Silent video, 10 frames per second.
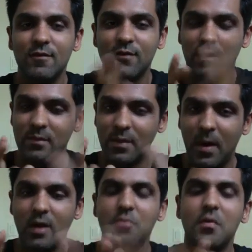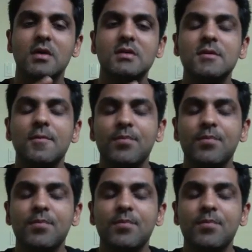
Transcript: from the Pandavas.